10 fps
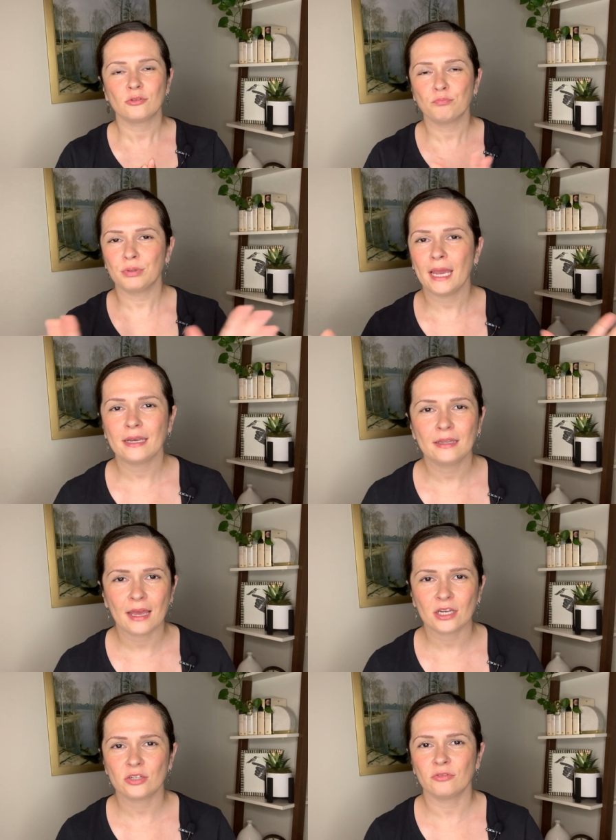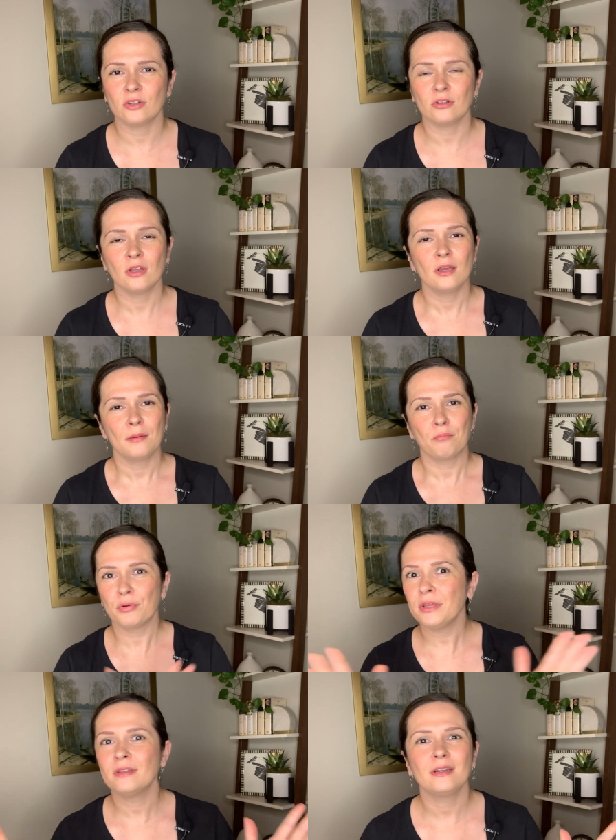playing in Asheville,
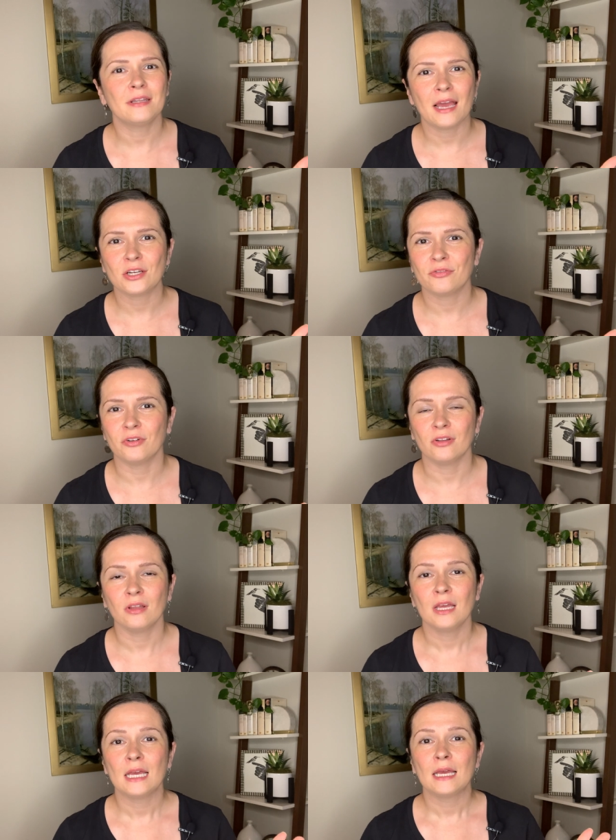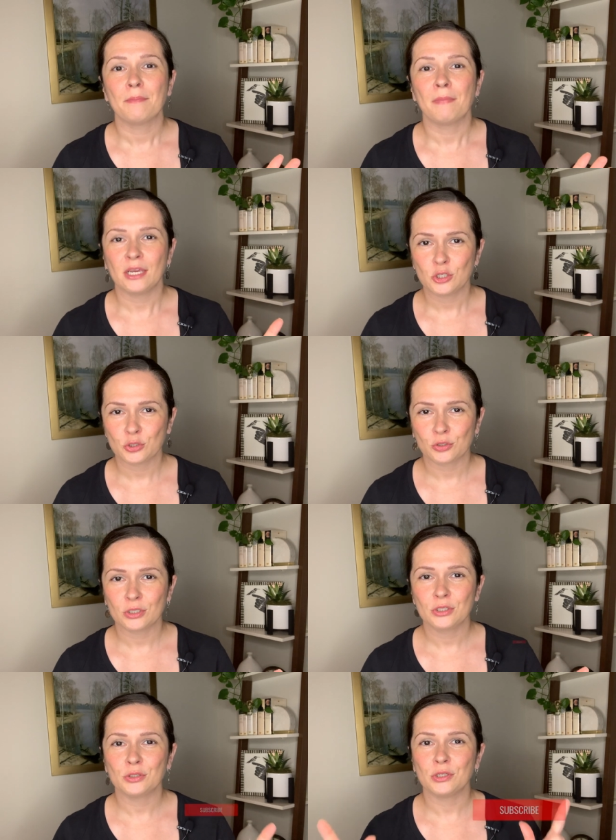breathing in Asheville, make sure
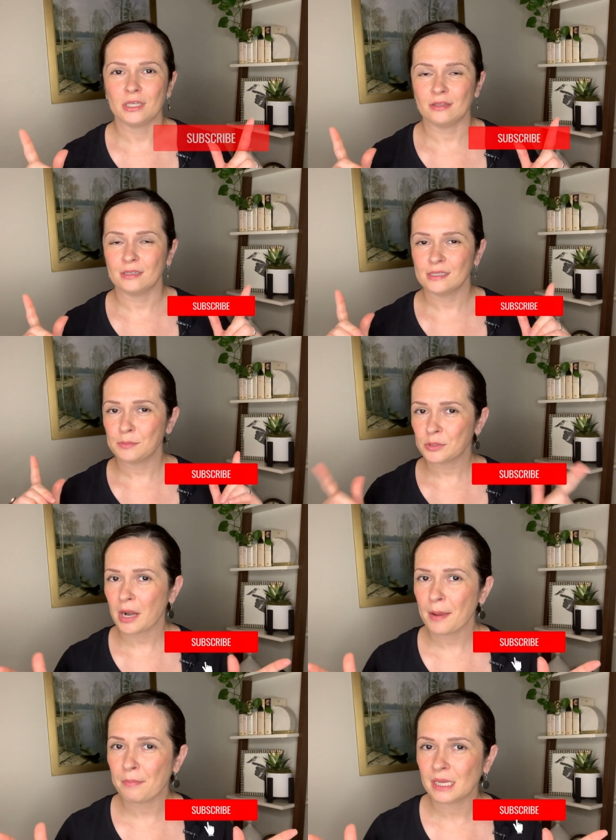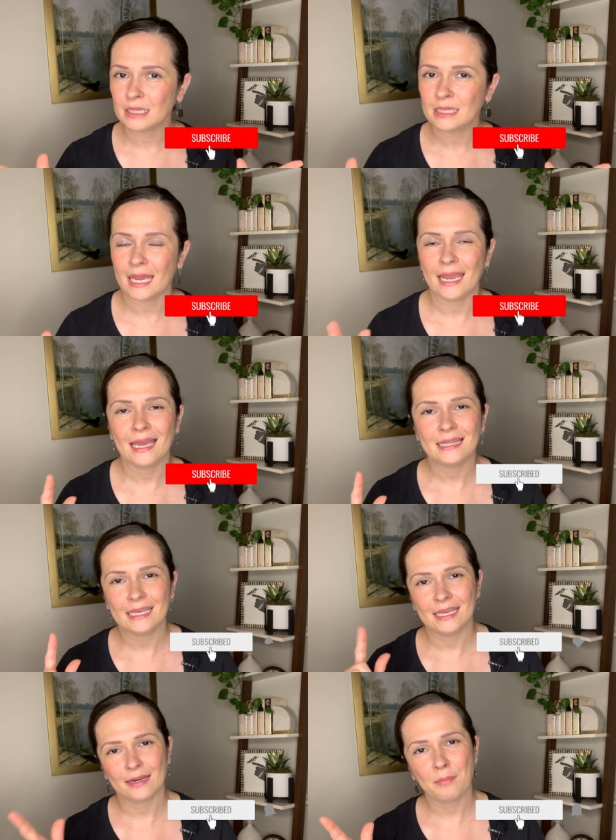to hit the subscribe button and
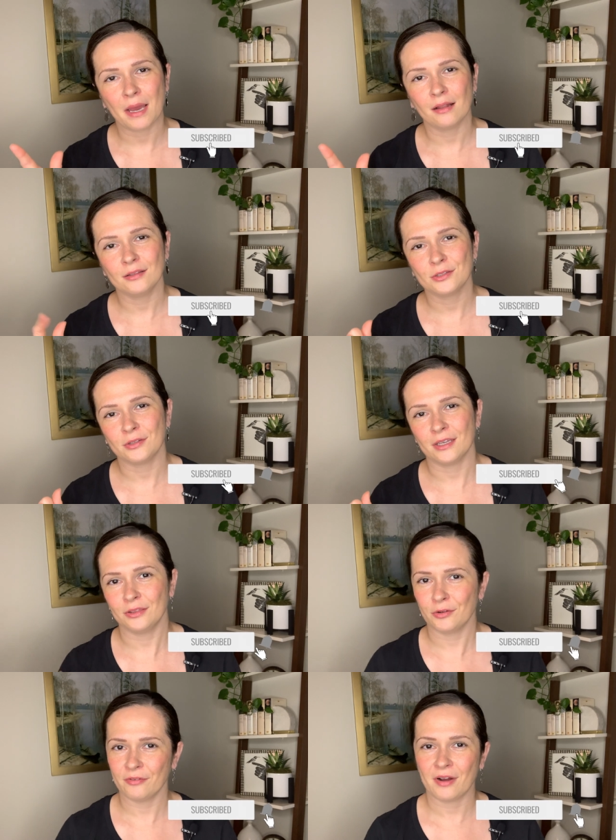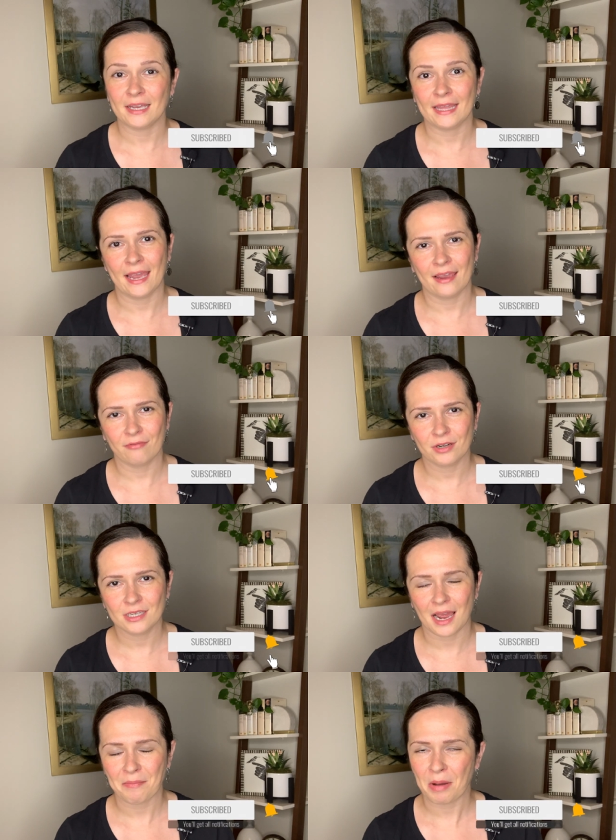hit a bell to get notified every
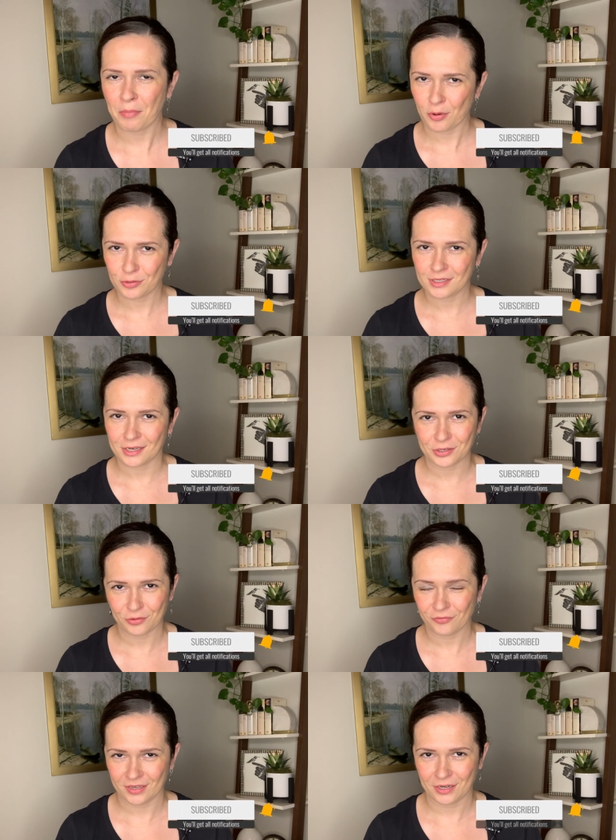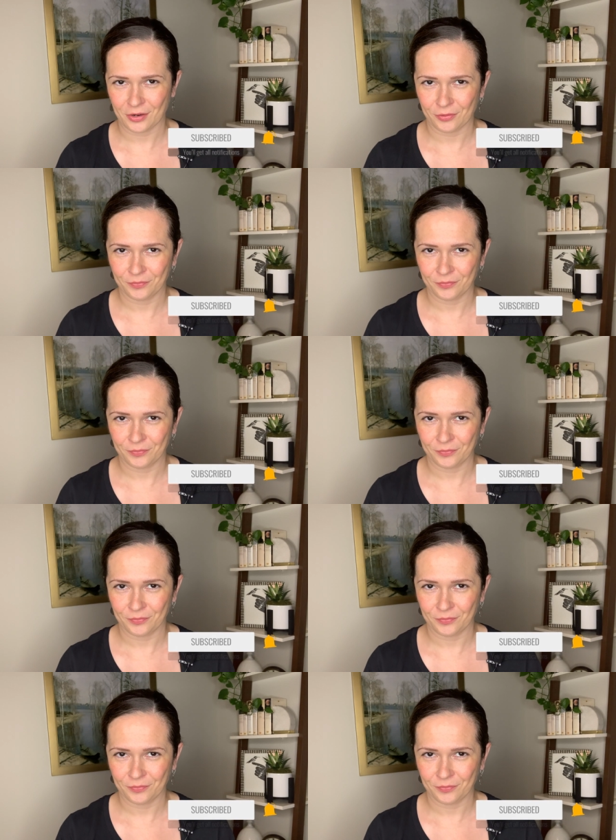time I post a new video.